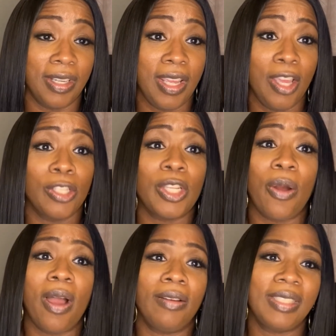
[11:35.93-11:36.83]
So
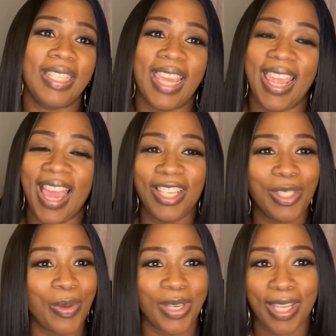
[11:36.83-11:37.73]
on today, I just
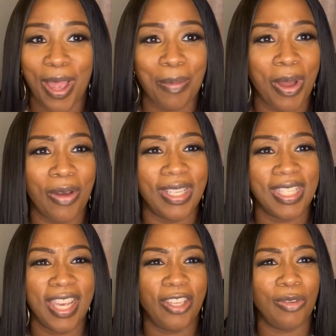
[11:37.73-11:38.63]
wanted to come on and
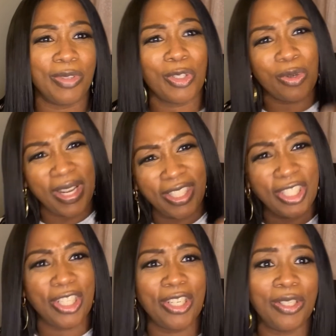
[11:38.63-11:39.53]
tell you, trust
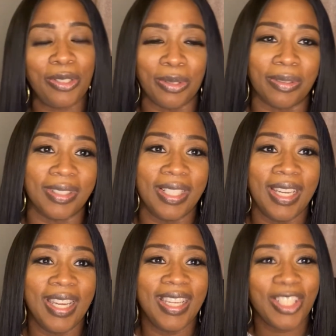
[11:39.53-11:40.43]
you.
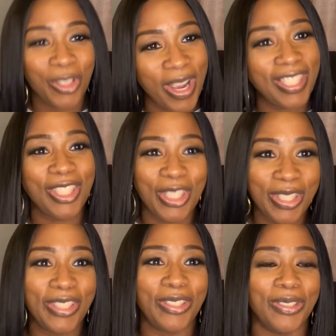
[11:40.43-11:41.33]
Trust
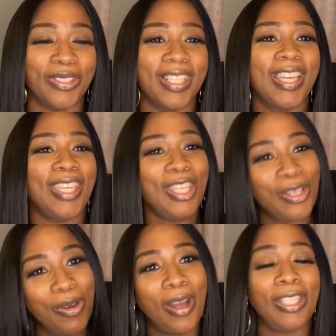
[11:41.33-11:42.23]
you.
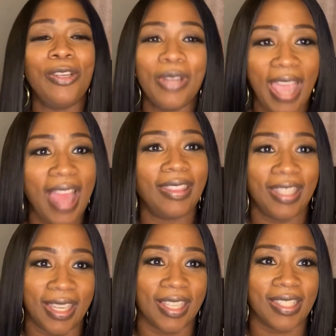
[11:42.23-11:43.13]
You got
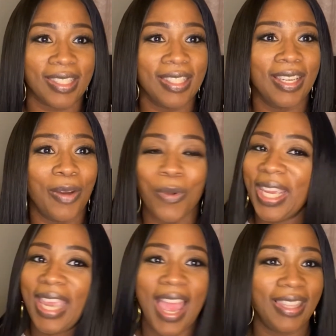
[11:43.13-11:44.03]
this. We
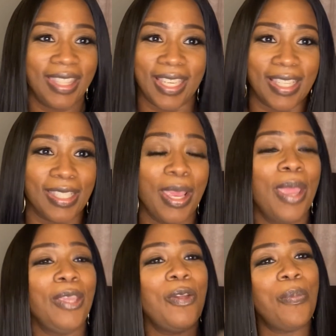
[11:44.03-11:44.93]
got this.
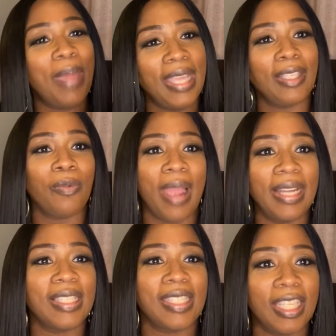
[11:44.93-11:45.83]
You make the right
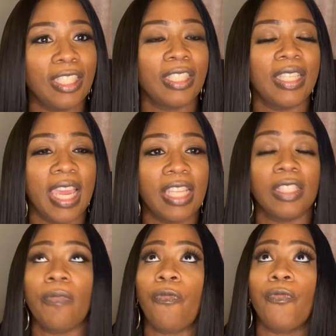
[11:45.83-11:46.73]
decisions that's
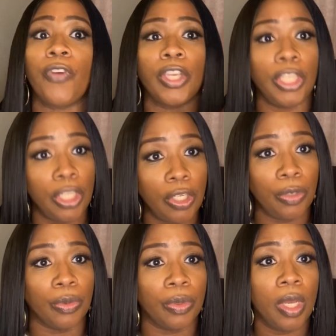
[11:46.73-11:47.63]
for
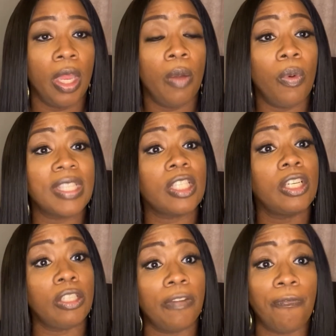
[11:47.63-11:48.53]
you, what's
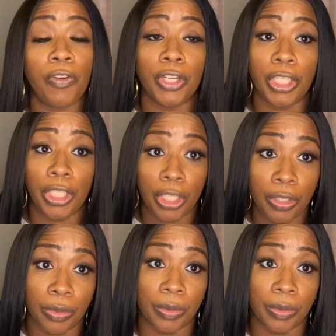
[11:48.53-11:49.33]
good for you.